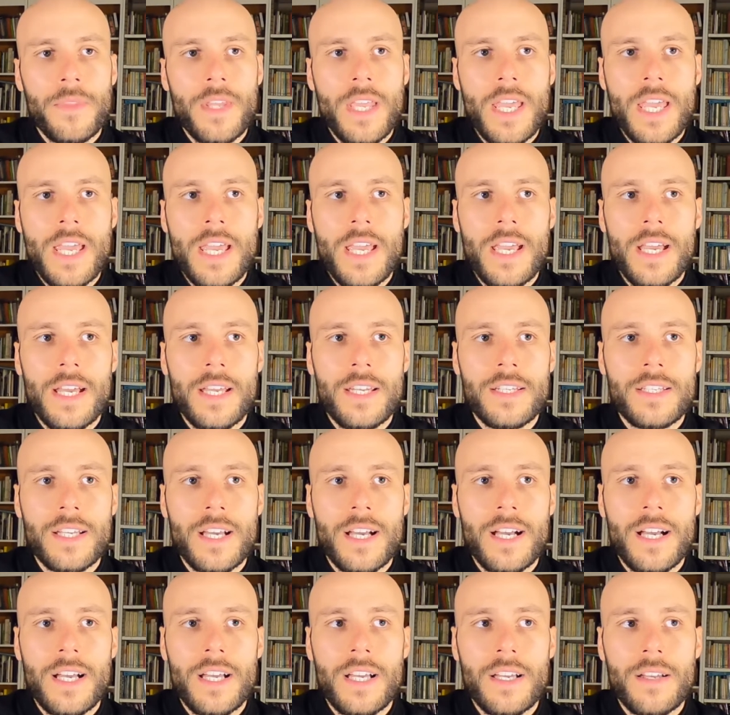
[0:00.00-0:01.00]
And
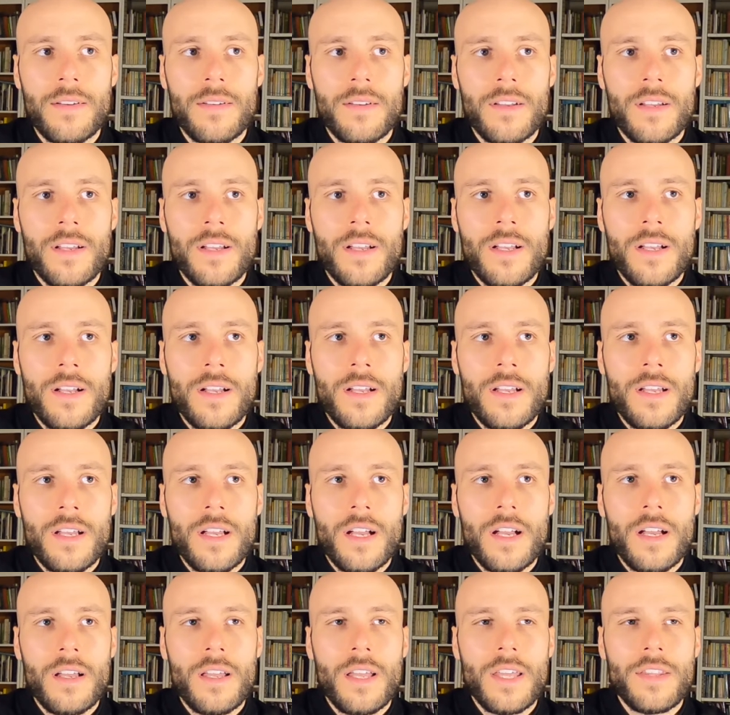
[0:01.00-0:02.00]

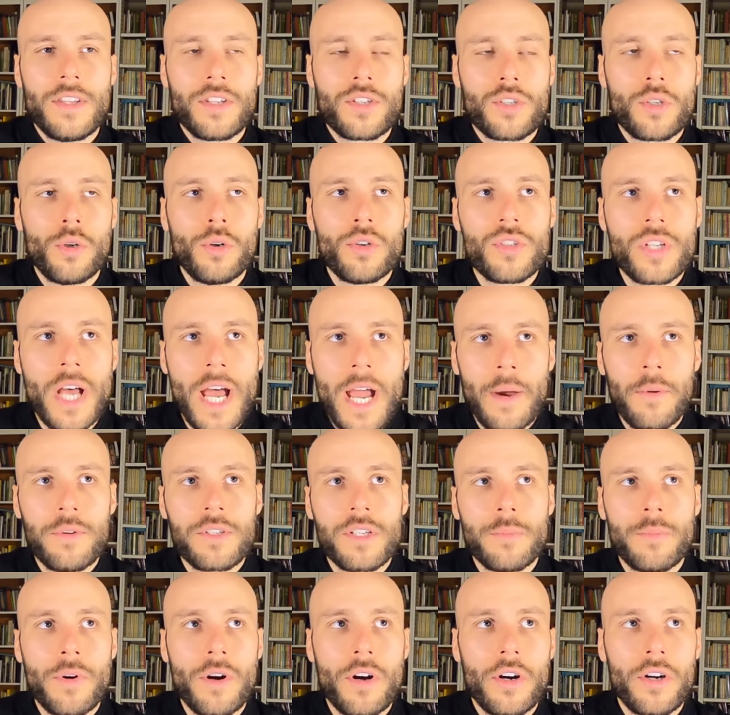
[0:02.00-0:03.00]
the schools I was
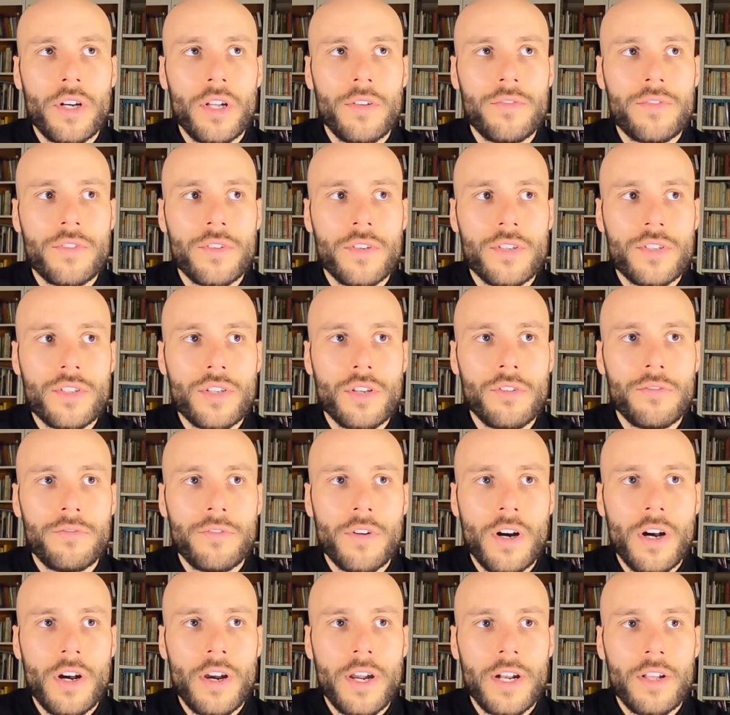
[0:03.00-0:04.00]
a part of so
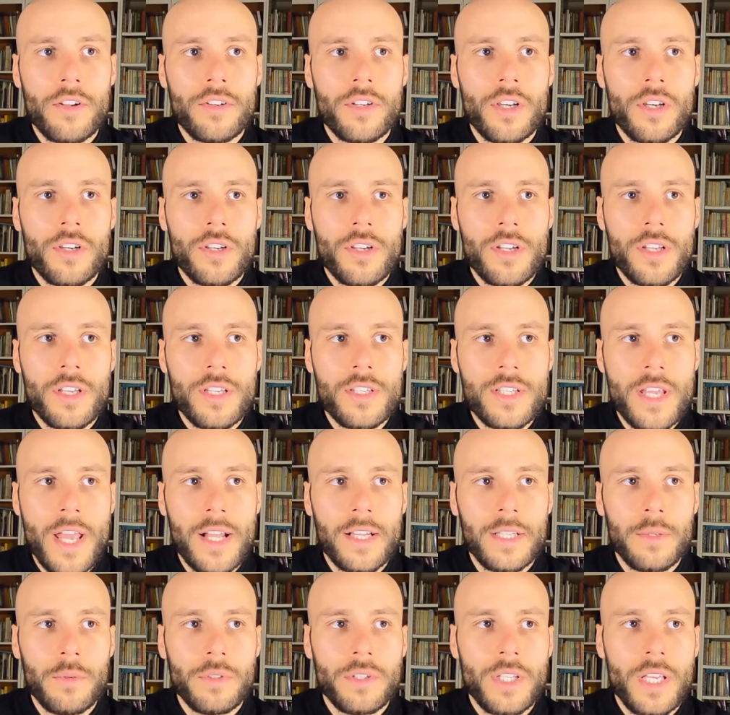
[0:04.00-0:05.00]
far, I don't know
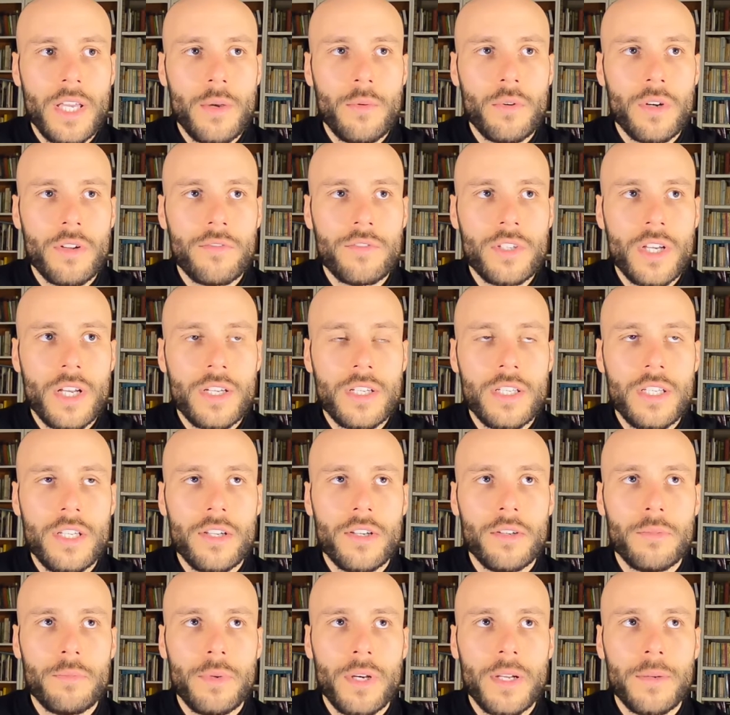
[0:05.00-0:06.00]
exactly what they would have done
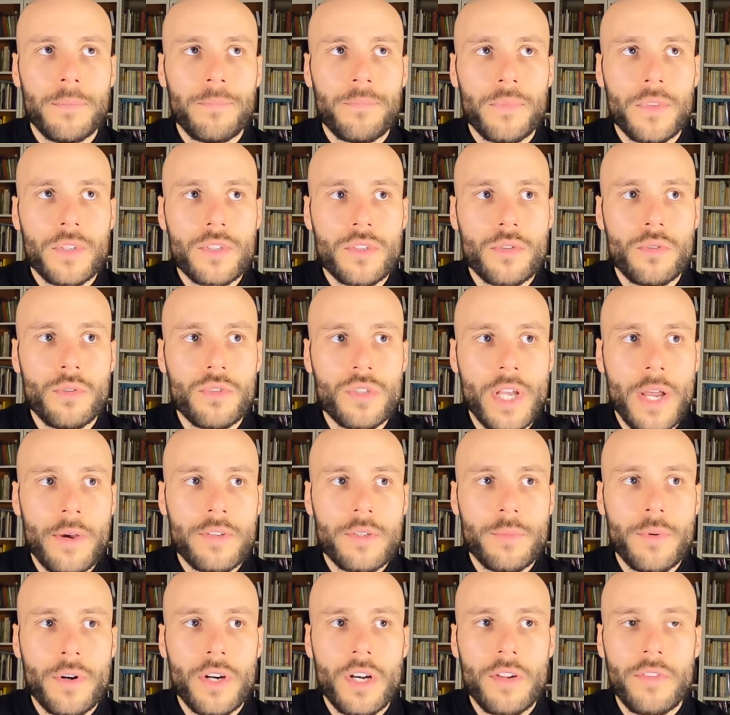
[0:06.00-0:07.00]
here, but the schools I was
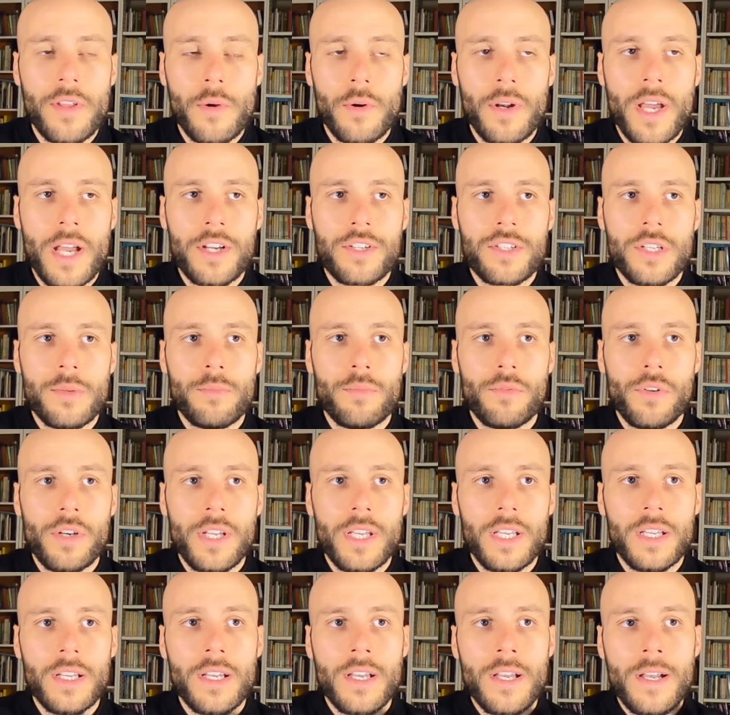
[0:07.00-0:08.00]
a part of, they would actually
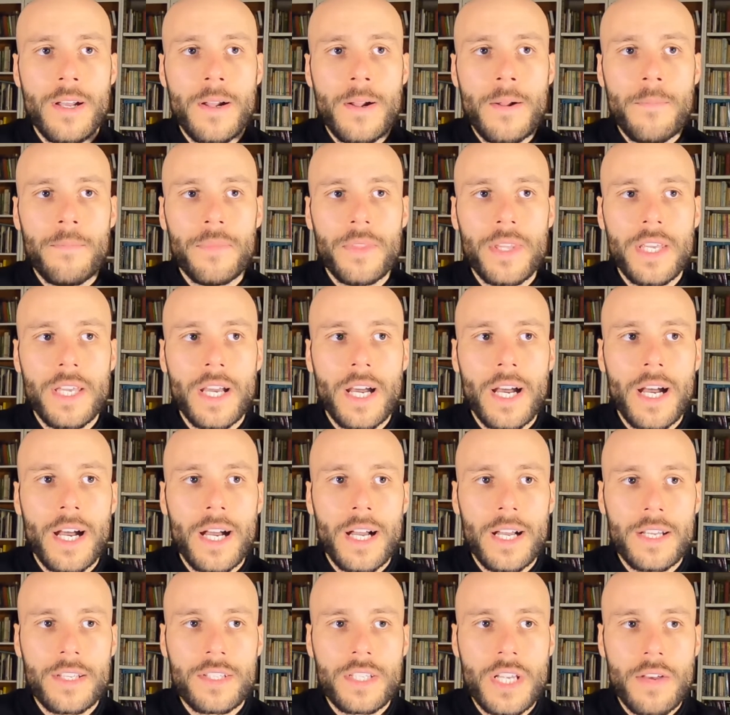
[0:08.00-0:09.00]
bring the
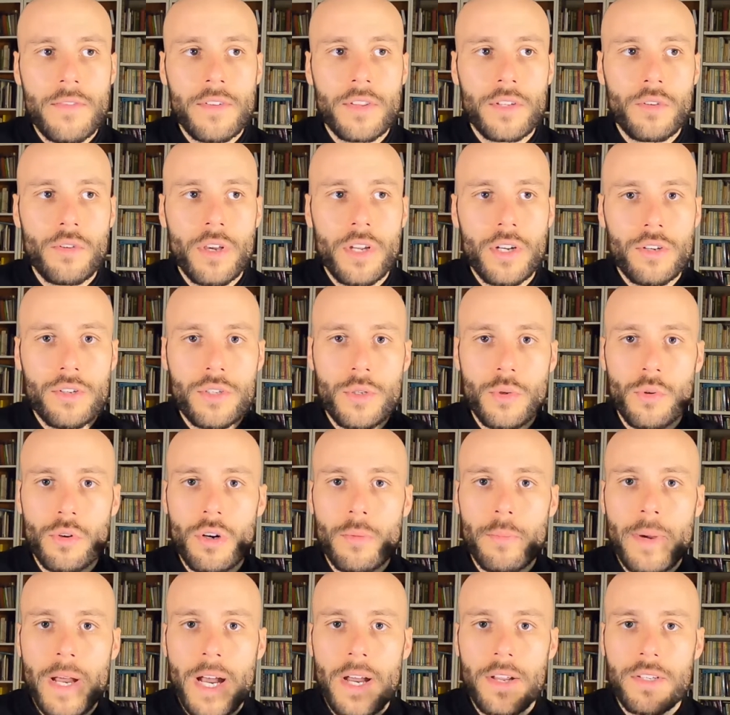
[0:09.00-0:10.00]
seventh graders who are
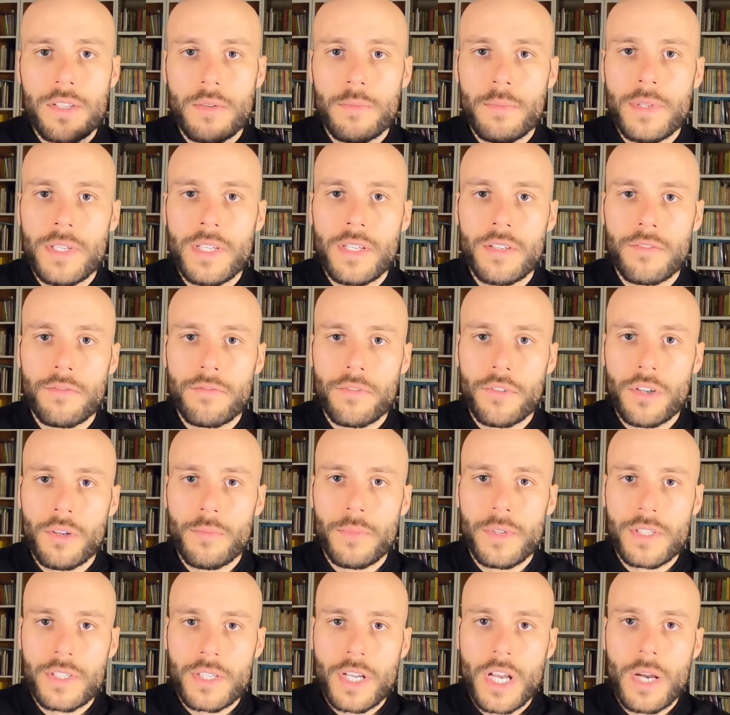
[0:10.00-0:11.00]
about to be confirmed
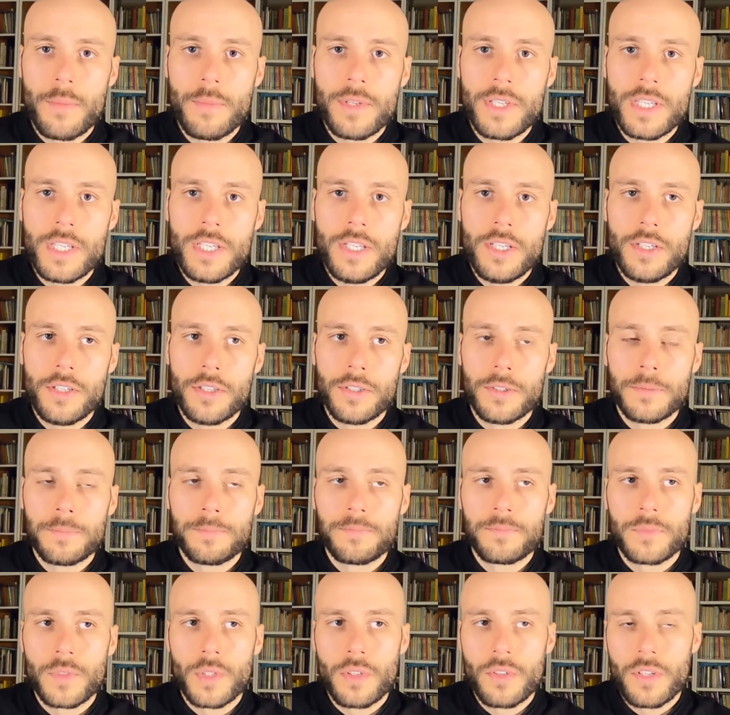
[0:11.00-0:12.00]
this coming year,
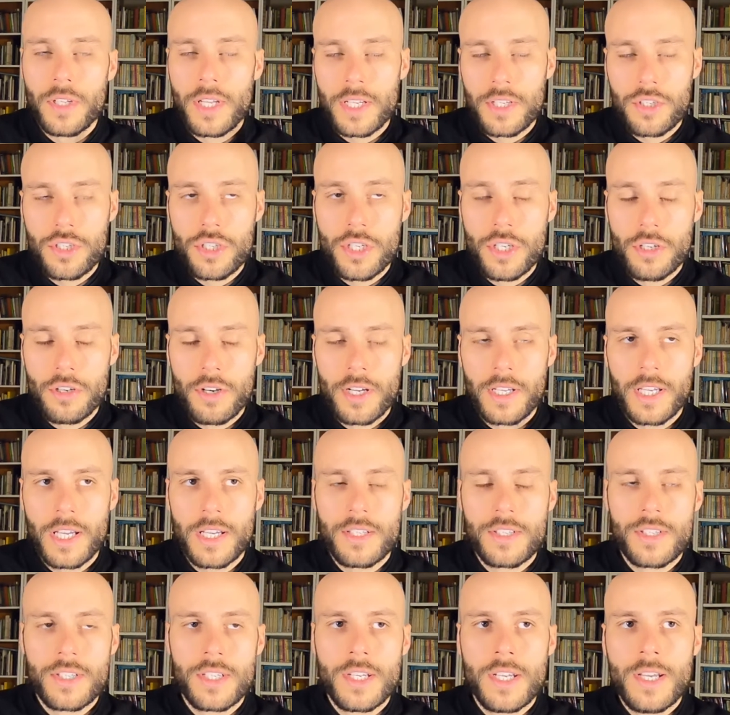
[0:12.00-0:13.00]
or next year, I
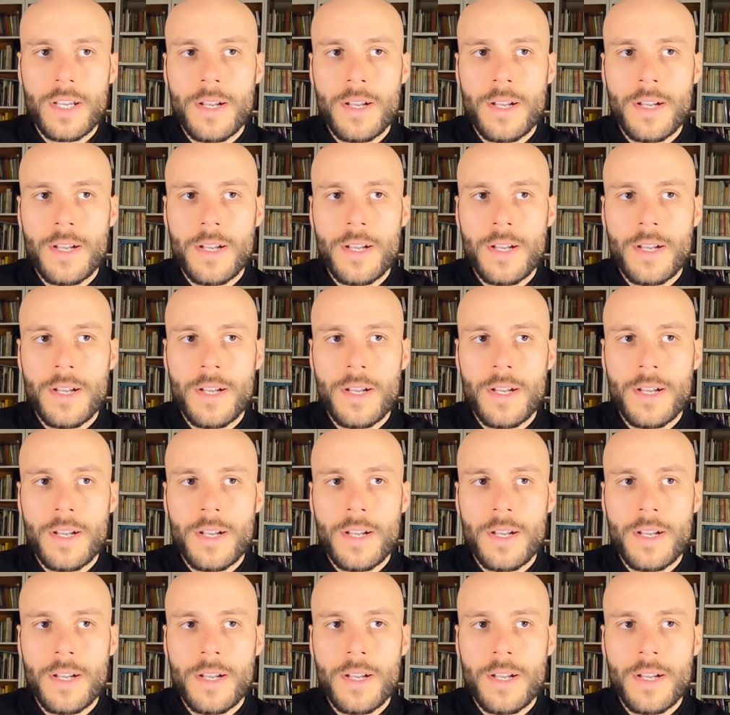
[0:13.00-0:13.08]
guess,